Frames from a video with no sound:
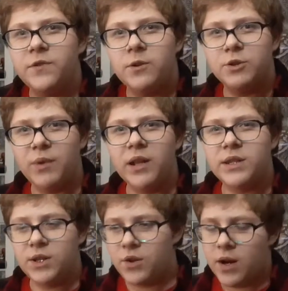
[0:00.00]
flow as well.
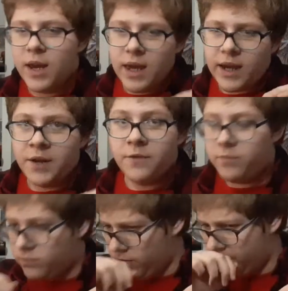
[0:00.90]
It's another kind of
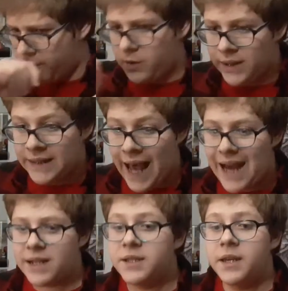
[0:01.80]

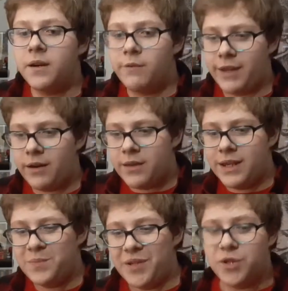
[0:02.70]
relaxing without
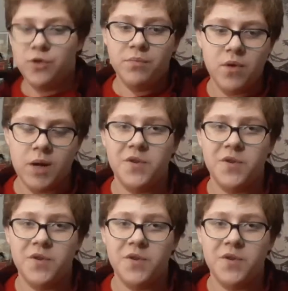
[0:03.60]
things being too boring,